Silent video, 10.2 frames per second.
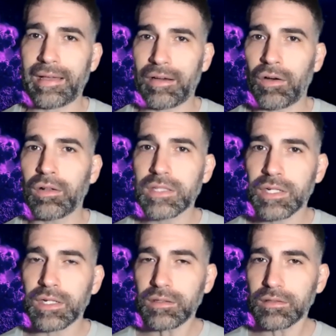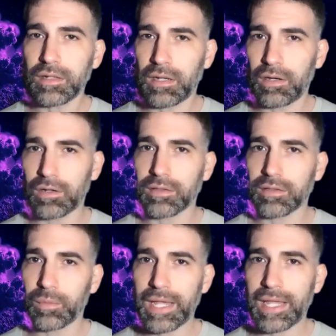alter along the
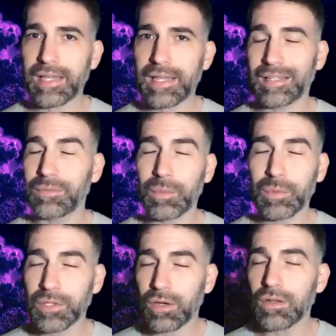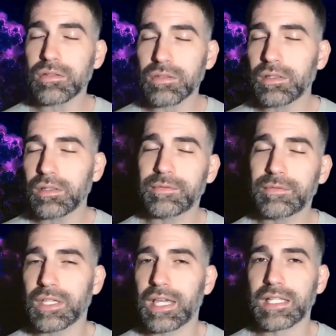way, and we would also love
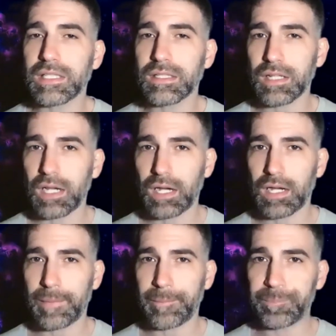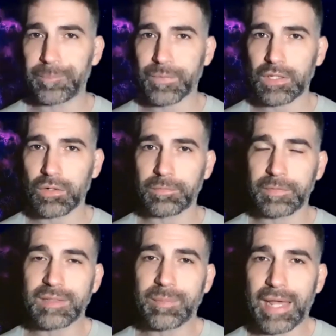to get your
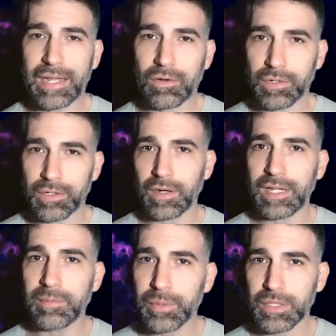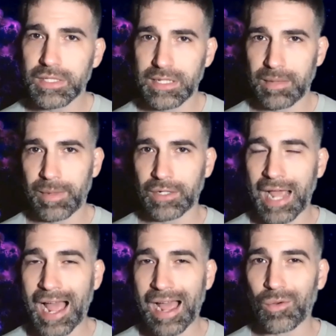feedback or your inputs about
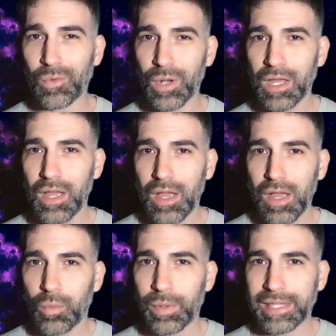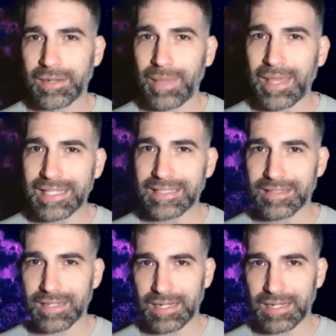how we can make it